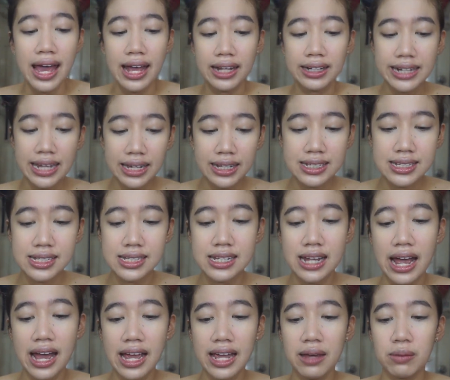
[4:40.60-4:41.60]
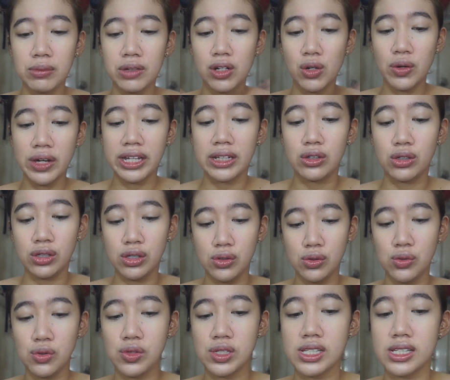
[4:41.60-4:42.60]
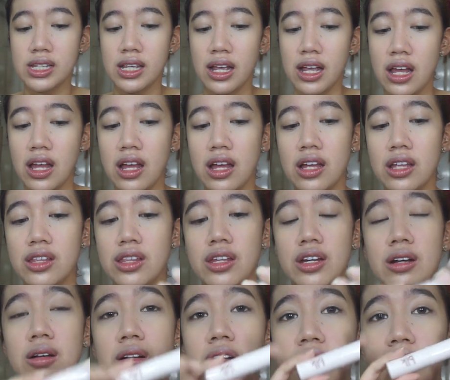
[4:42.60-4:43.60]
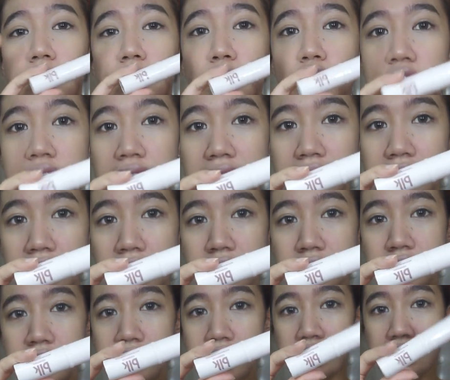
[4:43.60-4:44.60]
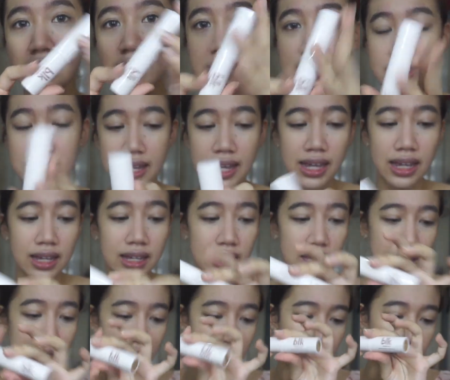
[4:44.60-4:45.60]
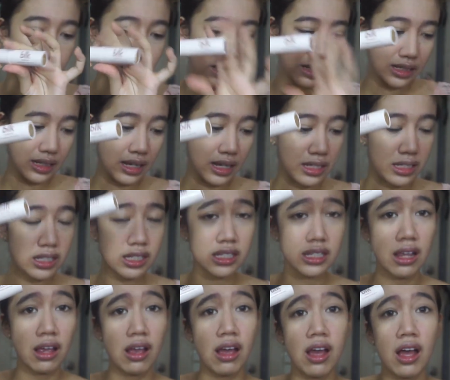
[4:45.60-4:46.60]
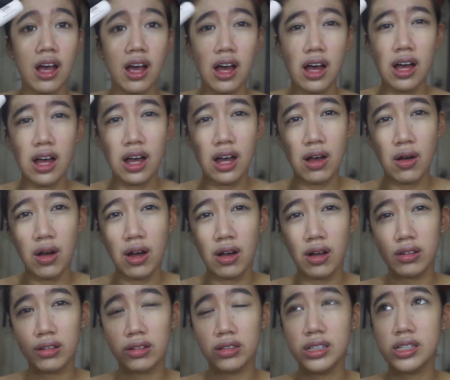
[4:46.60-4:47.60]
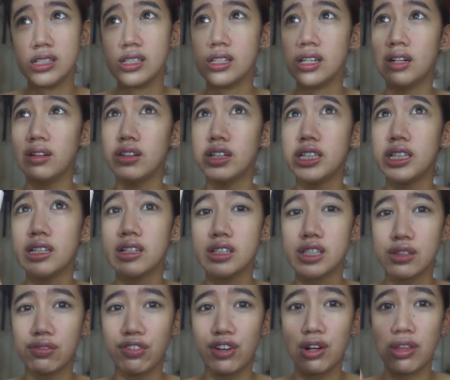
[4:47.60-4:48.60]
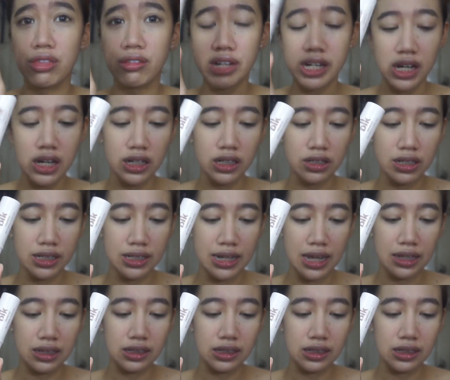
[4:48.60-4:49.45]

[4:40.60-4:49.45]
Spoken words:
Next, I am going to use the multitasking stick. This is this retails for 399